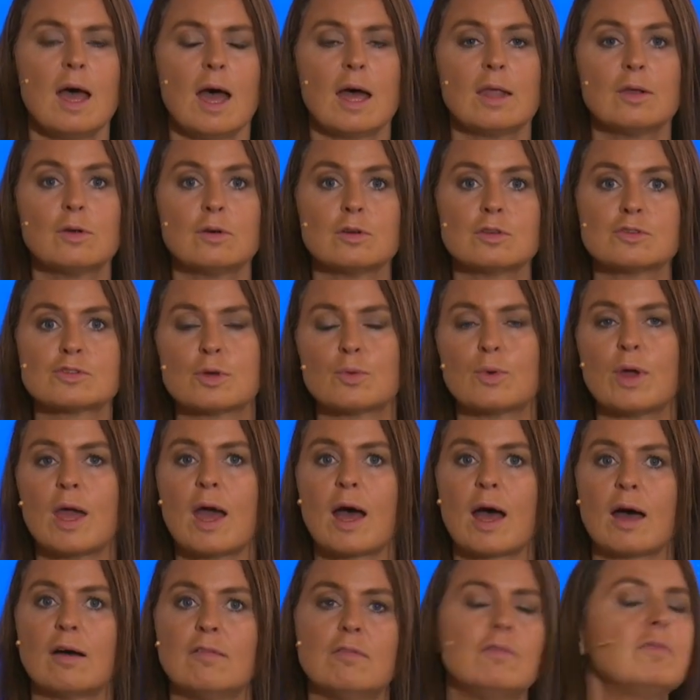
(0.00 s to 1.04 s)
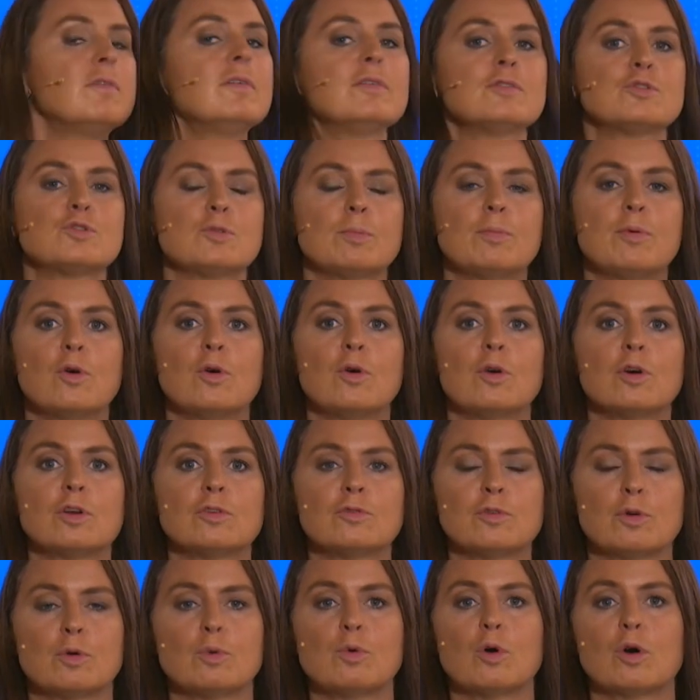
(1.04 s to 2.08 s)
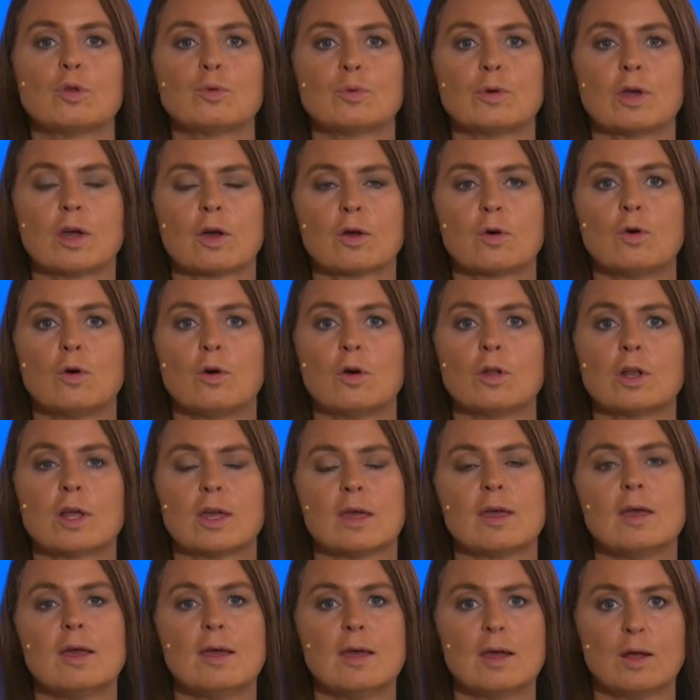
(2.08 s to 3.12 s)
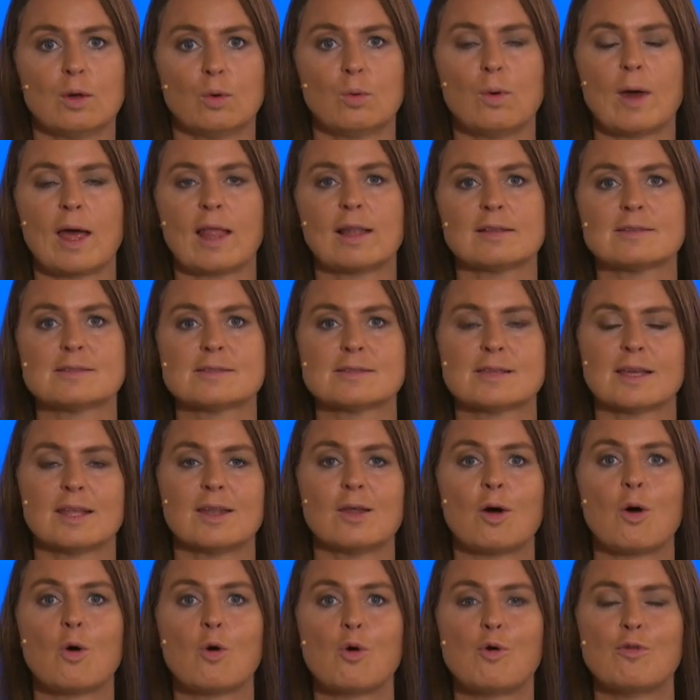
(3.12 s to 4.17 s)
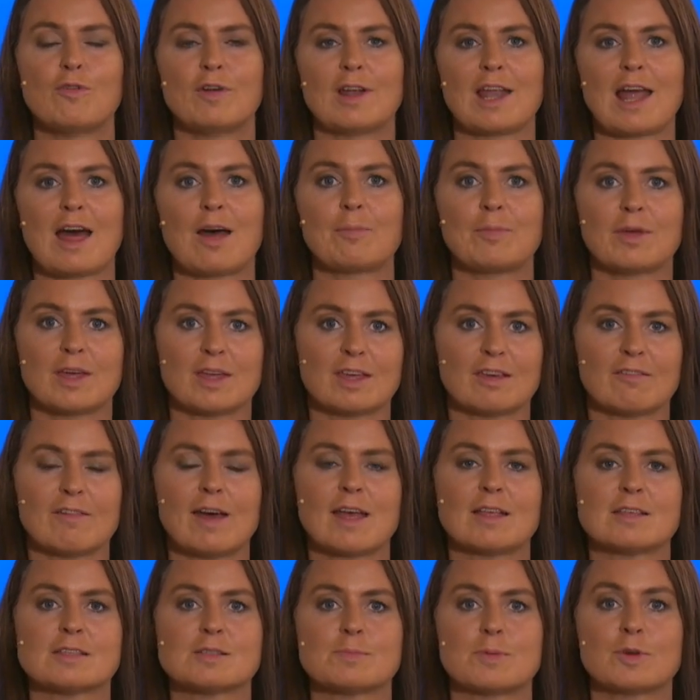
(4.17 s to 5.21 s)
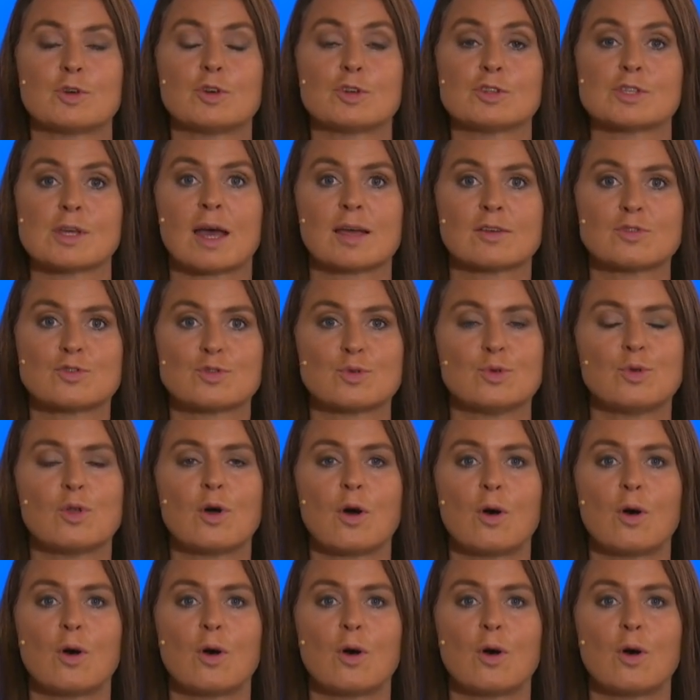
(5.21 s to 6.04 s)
And also we have support for what we are calling wells in overlapping events, because as you